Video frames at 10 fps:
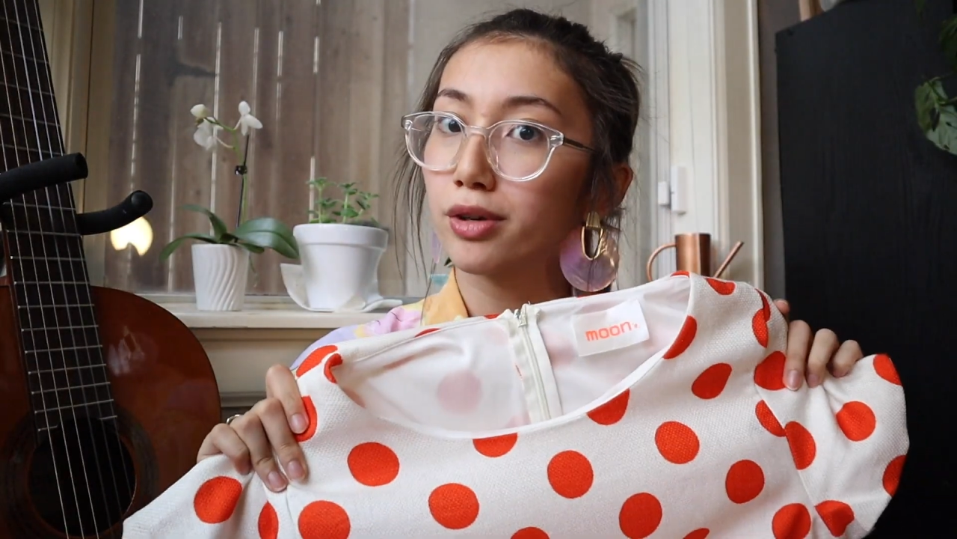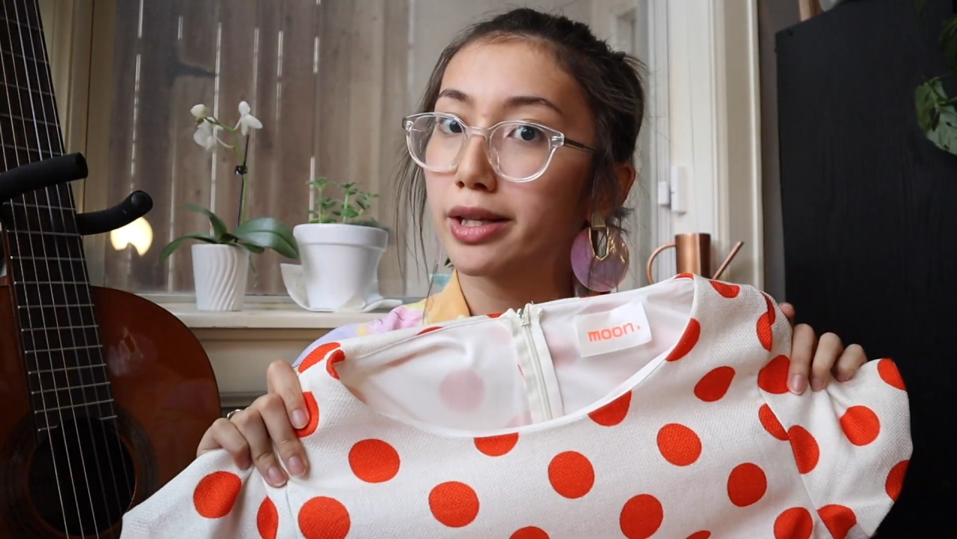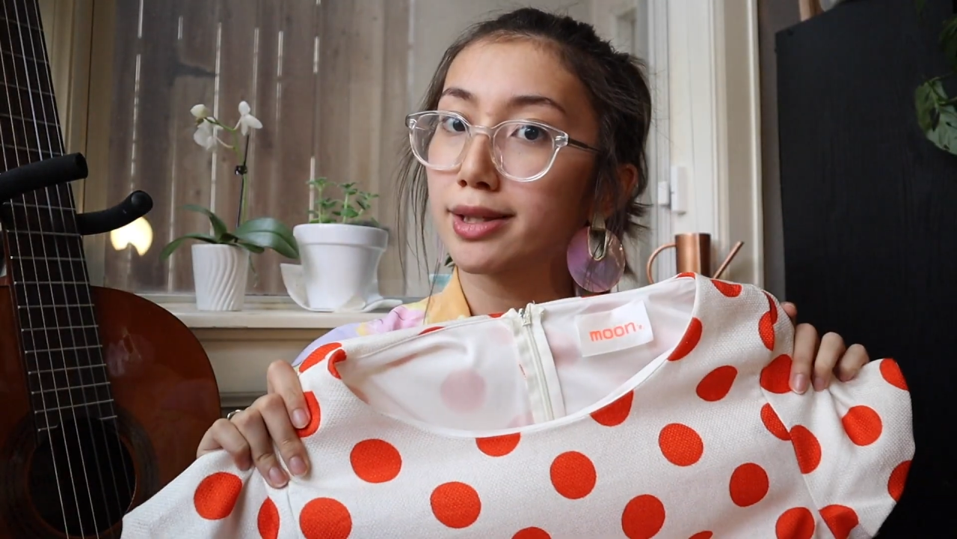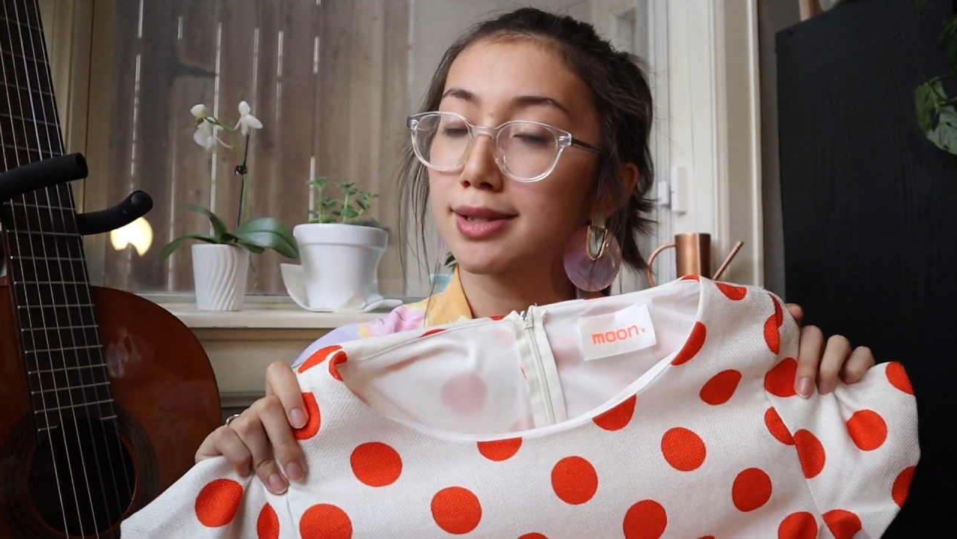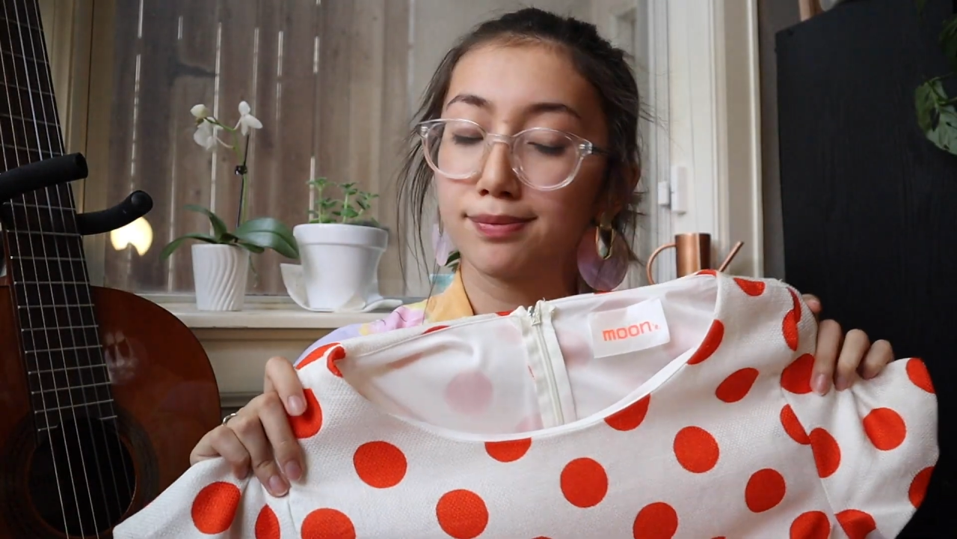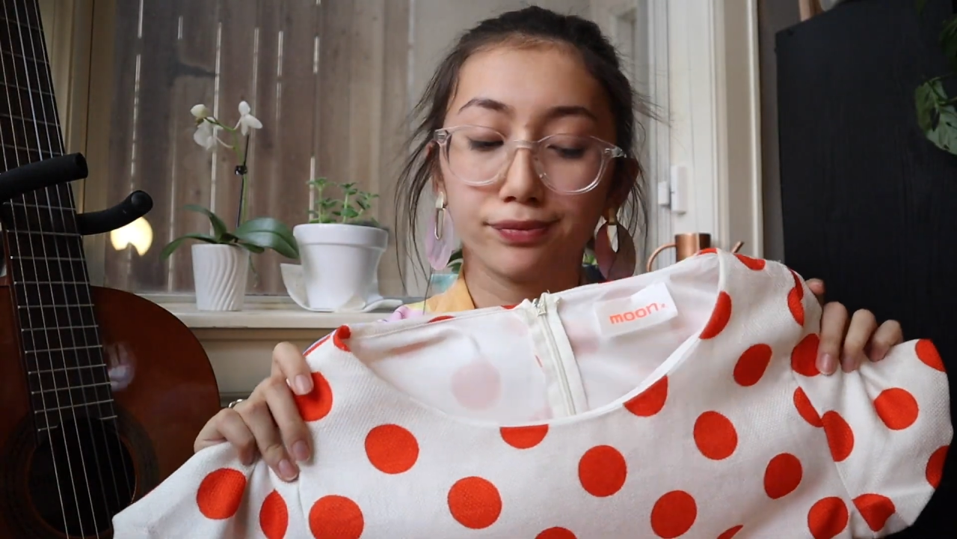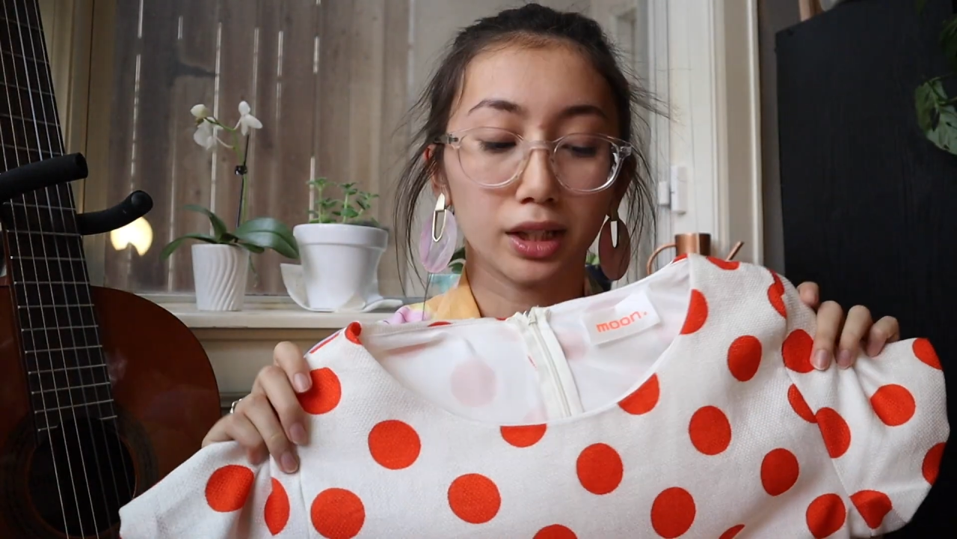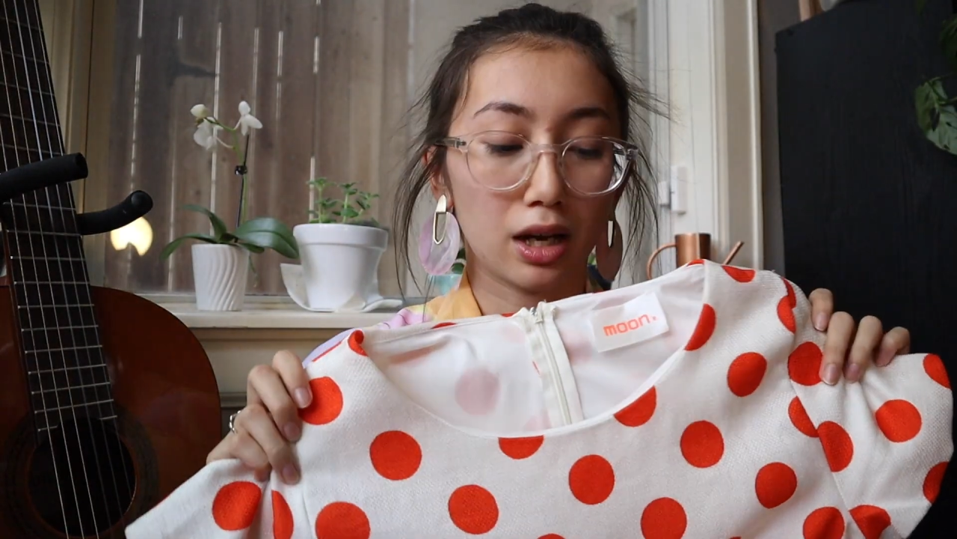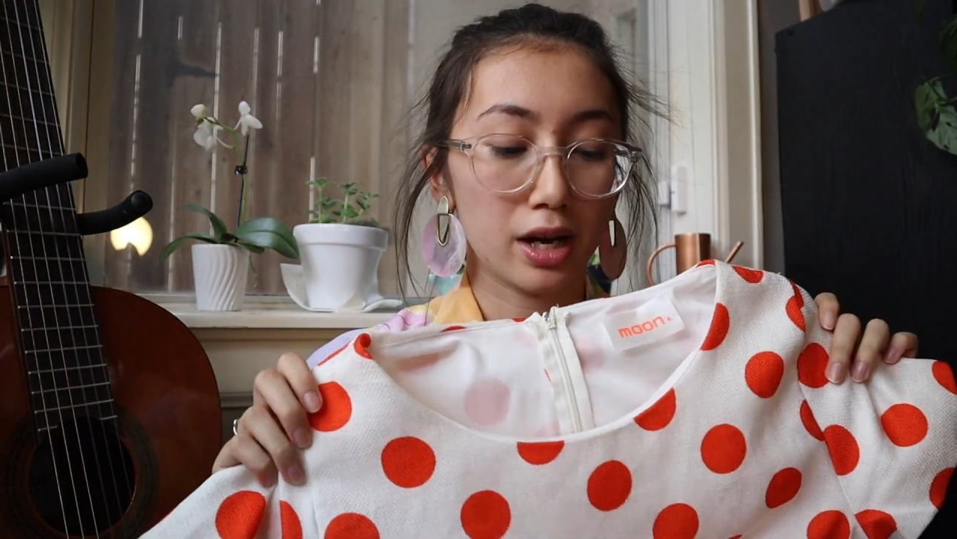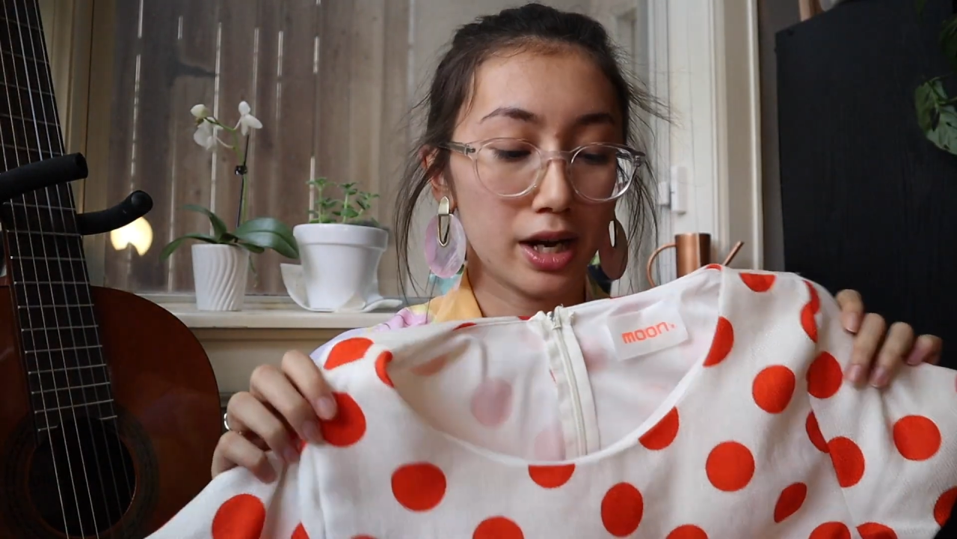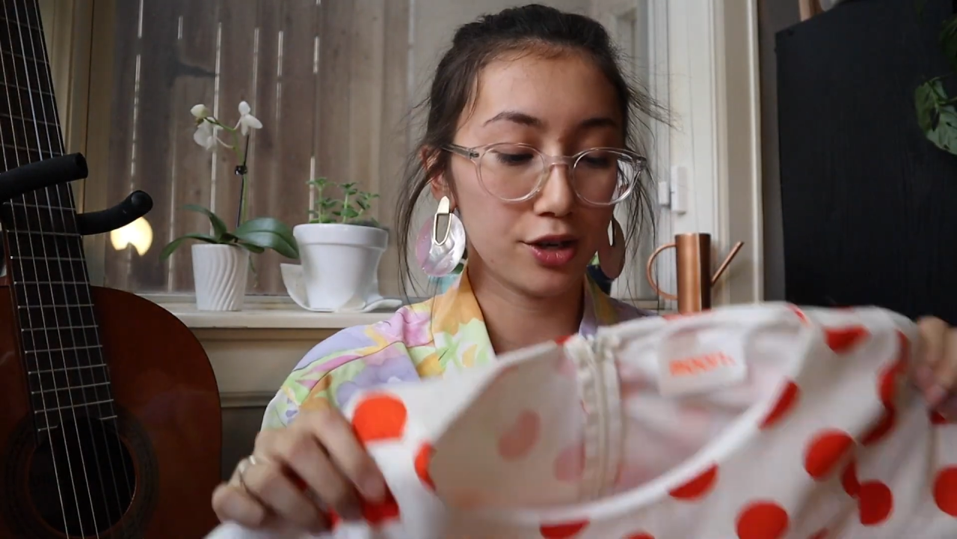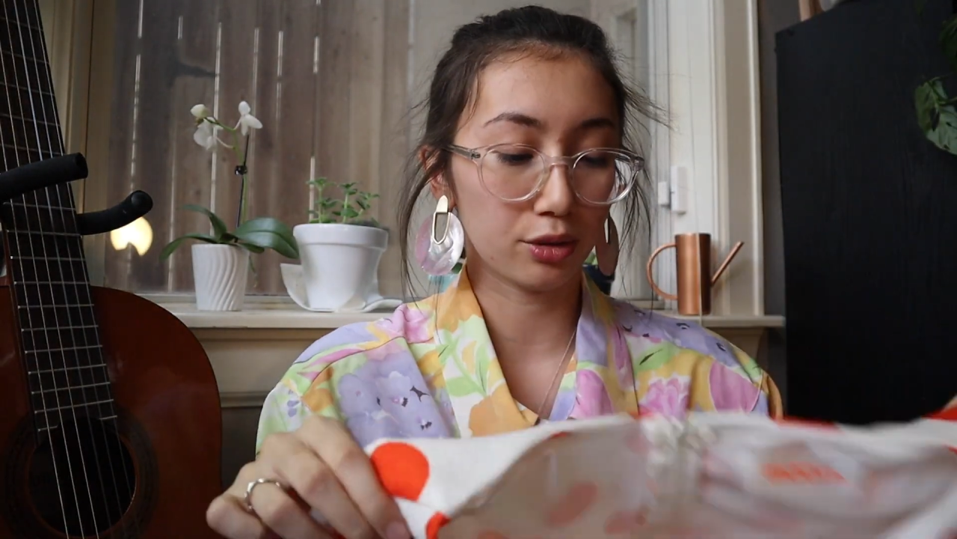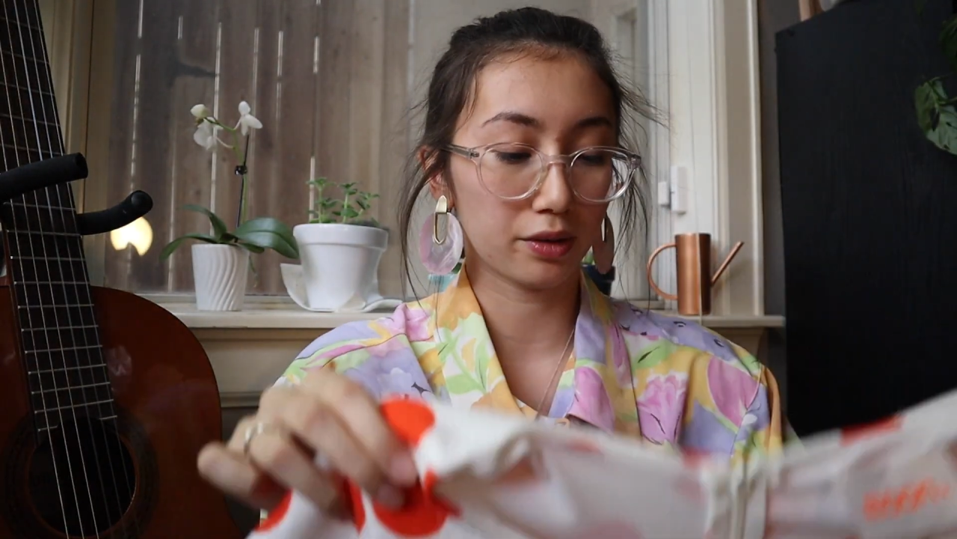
dress. I